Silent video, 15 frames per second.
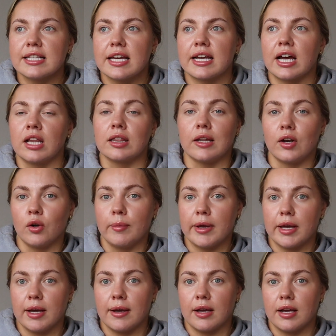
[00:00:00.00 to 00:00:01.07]
like a little
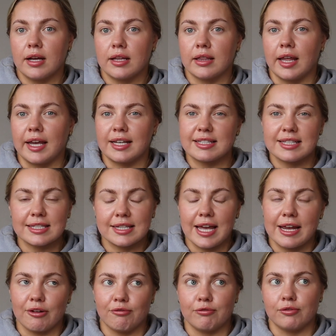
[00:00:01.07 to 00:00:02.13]
bit
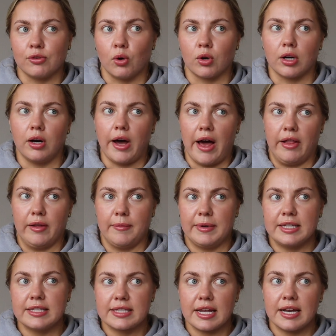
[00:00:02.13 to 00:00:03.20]
slight floral
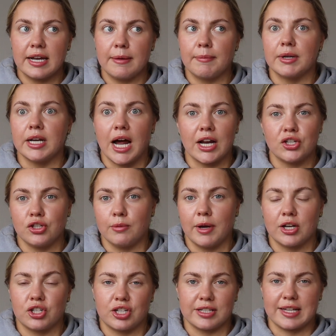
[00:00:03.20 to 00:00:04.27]
elements in it, but not too
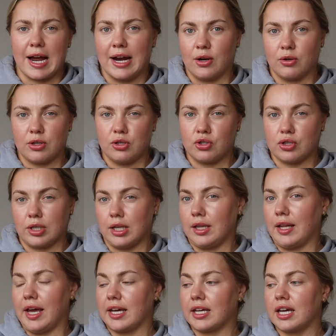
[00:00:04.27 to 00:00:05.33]
much because I don't usually
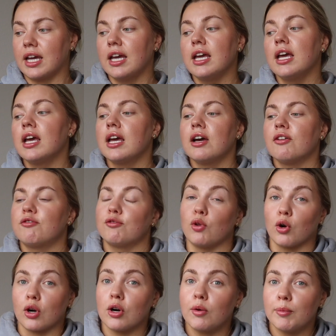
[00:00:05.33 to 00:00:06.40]
like
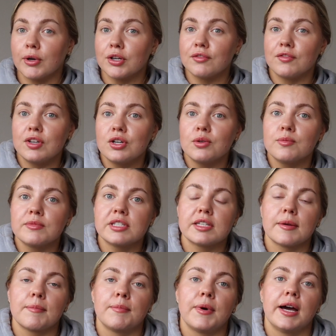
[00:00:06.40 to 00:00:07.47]
floral perfumes,
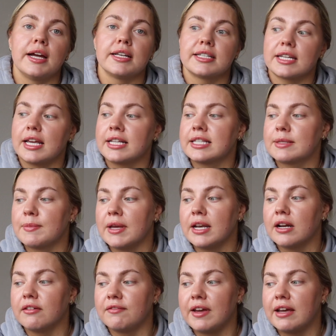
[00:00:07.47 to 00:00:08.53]
but it's
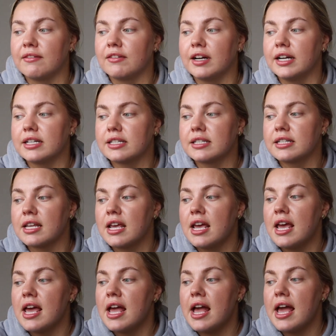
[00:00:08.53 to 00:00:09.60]
been a favorite.
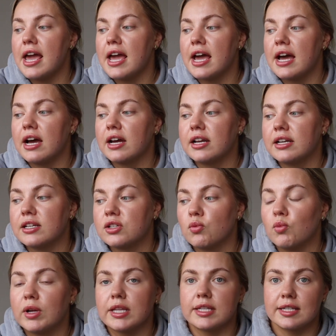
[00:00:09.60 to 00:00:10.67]
And
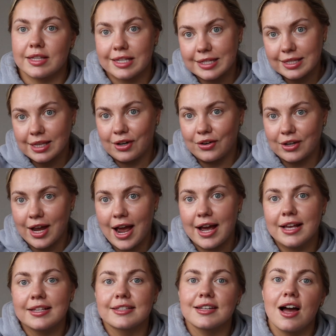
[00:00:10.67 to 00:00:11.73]
once this little
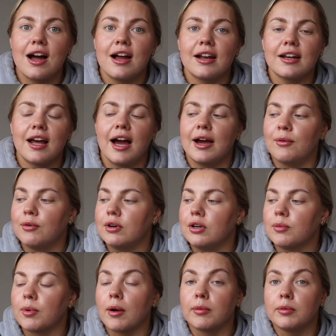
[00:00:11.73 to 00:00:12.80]
guy is gone, I
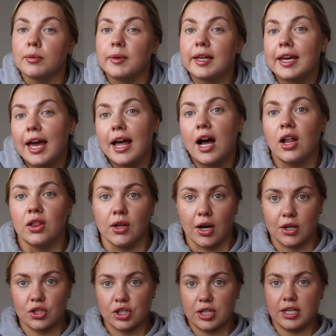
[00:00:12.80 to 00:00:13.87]
will probably get a
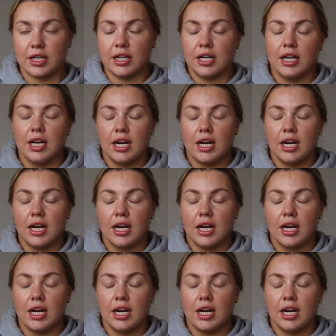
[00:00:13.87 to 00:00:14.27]
larger